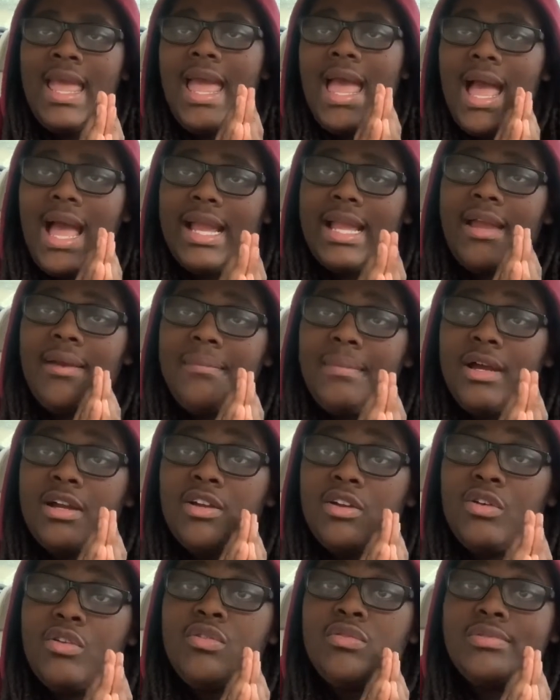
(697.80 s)
I got my
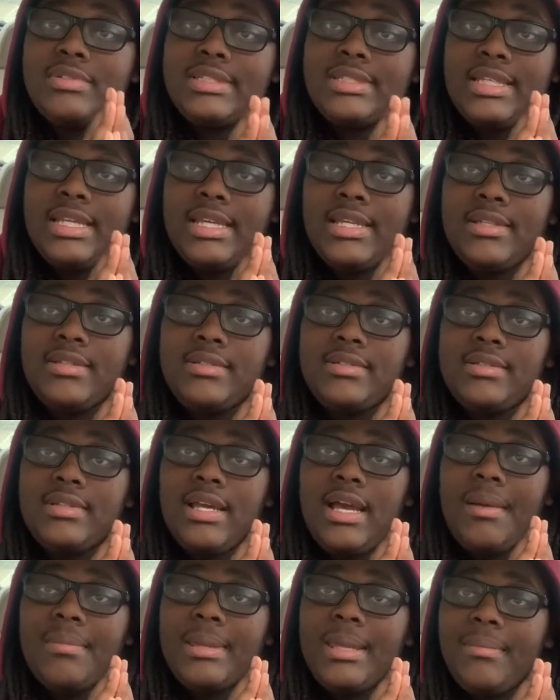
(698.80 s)
goals set.
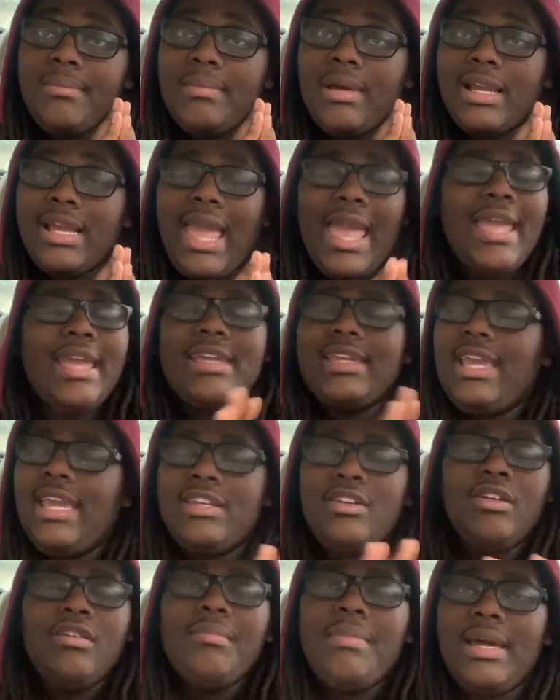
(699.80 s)
I'm keeping my, and
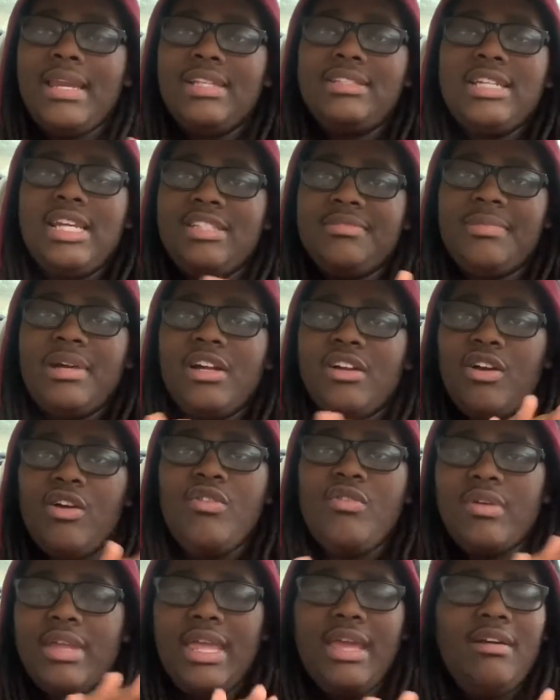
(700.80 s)
can't nobody change my
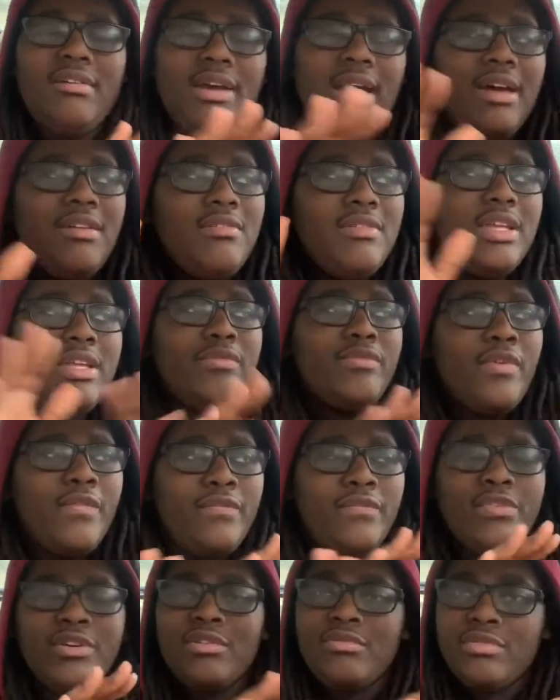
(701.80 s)
goal count. I don't give a
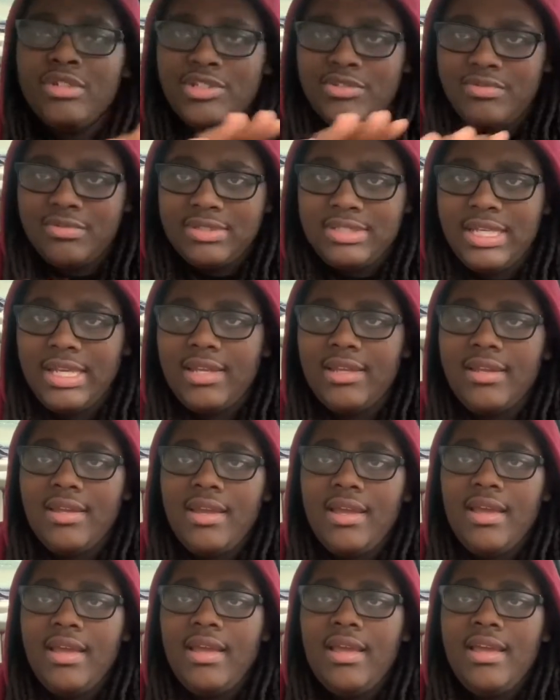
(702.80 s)
fuck what you say.
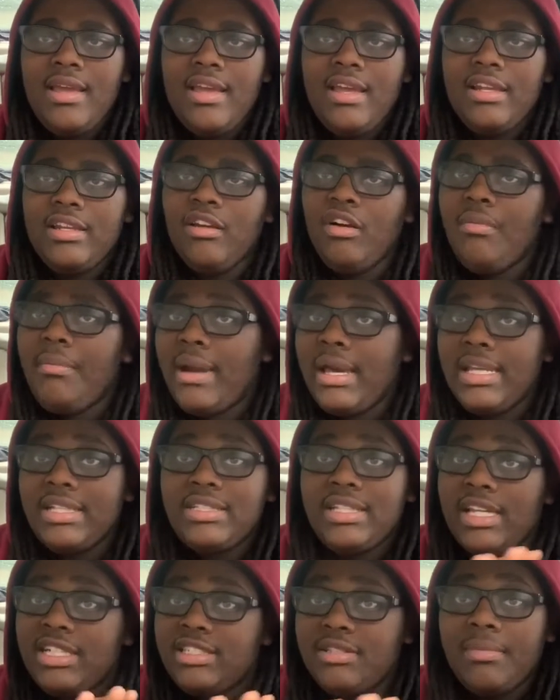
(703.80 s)
Nobody
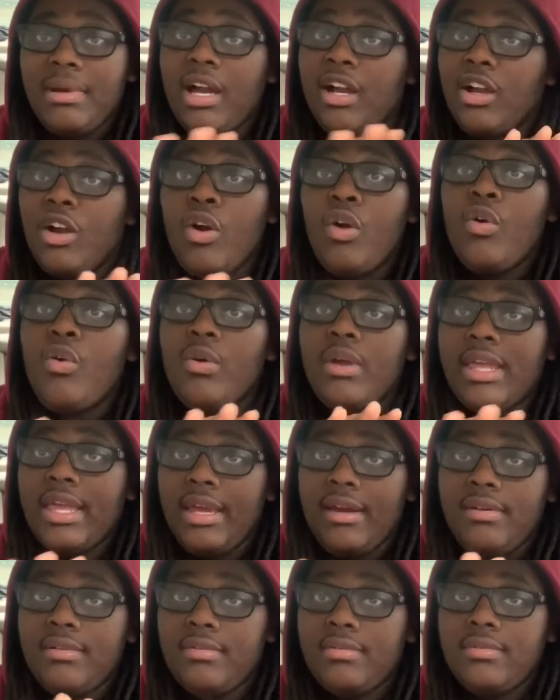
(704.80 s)
changing my goal
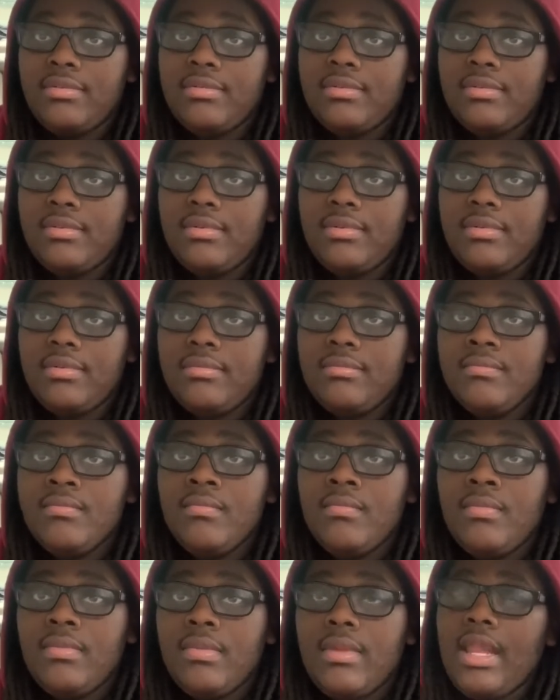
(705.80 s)
count.
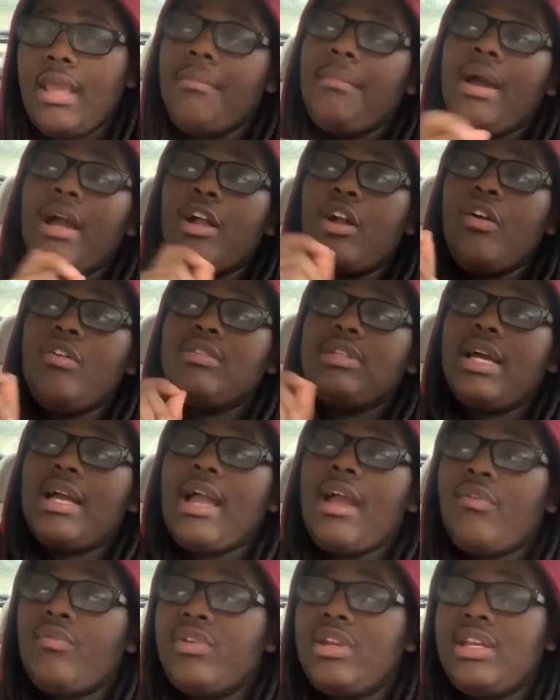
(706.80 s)
And my goals I
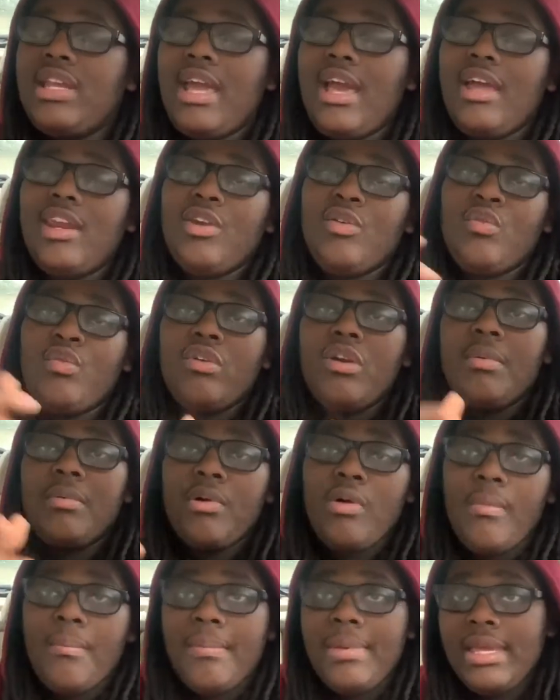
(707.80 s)
got written down to where I'm
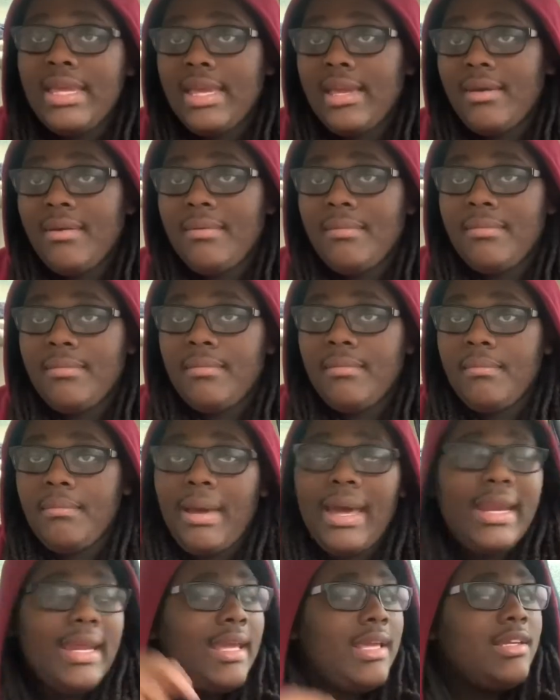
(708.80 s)
going to be at
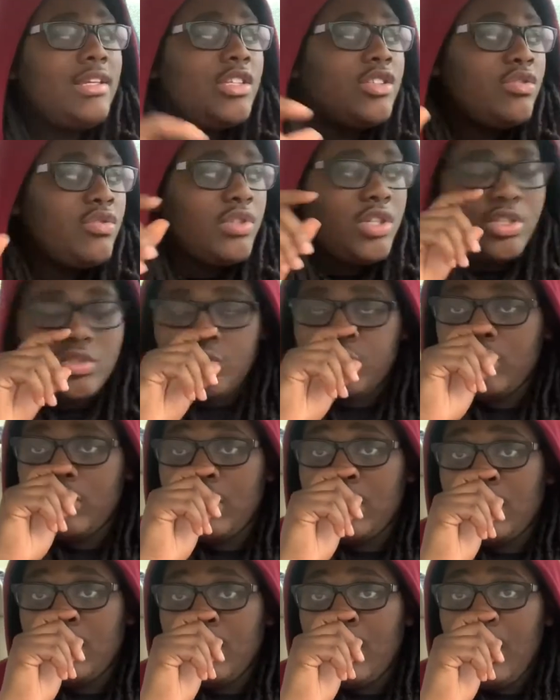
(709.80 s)
by the end of
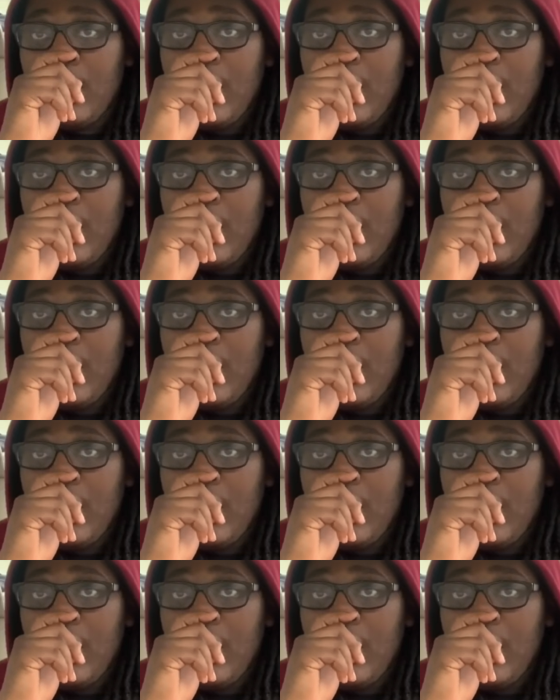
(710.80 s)
2020